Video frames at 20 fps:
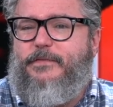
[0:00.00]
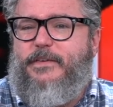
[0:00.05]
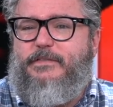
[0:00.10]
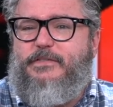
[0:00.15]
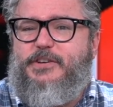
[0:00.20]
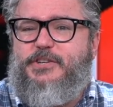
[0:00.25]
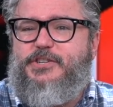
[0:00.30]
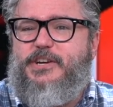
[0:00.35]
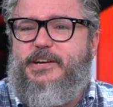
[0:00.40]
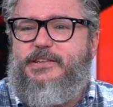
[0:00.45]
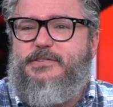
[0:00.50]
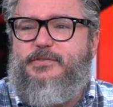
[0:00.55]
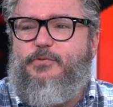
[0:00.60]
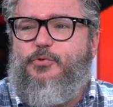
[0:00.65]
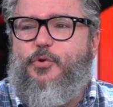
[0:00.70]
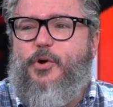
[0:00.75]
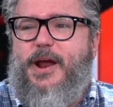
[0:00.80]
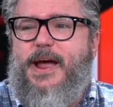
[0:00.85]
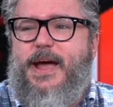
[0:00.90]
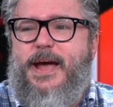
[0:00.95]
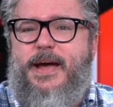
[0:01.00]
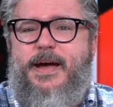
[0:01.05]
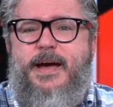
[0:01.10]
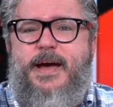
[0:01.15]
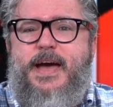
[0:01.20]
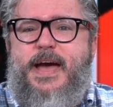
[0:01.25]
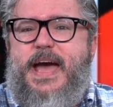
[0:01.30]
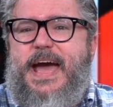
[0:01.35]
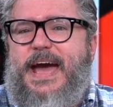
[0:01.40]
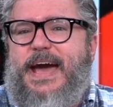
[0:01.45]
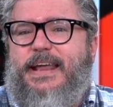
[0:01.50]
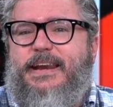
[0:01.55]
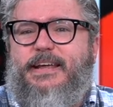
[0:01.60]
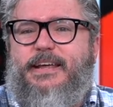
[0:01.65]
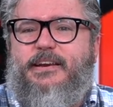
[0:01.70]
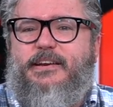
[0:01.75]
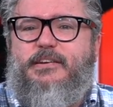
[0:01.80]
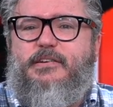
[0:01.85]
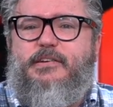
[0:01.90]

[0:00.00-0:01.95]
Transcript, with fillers: Fifty Shades of Grey, and it